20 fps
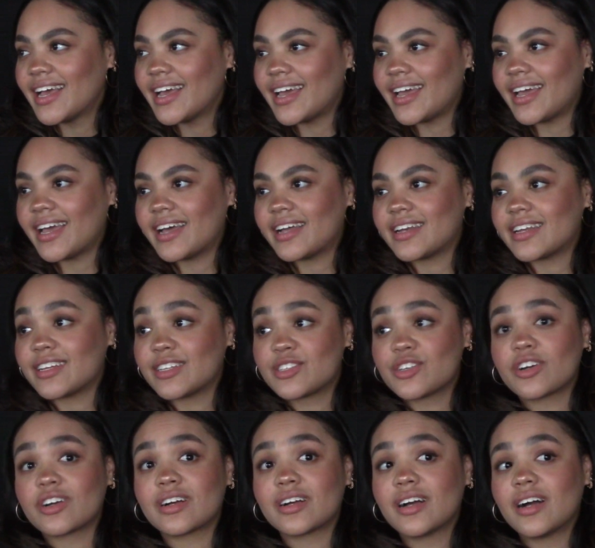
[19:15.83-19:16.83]
and it
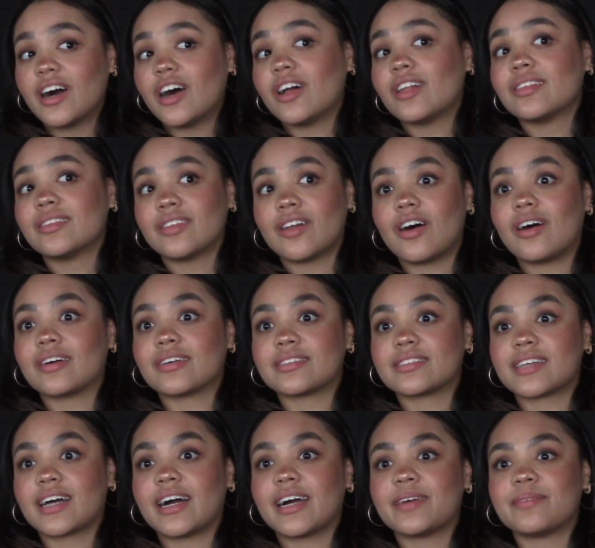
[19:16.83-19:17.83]
took a long
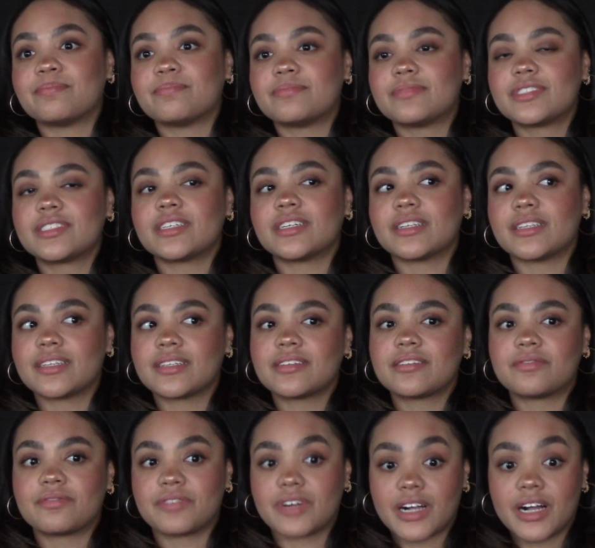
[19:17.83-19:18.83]
time to
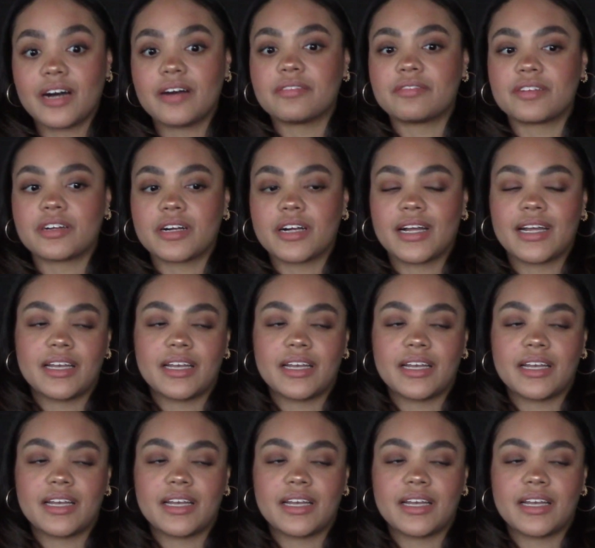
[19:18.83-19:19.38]
recover,